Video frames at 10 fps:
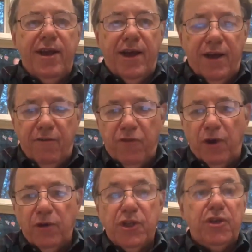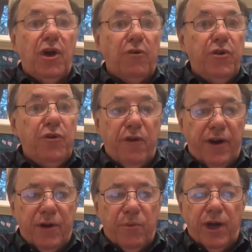of those that don't do
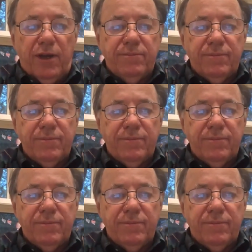very well.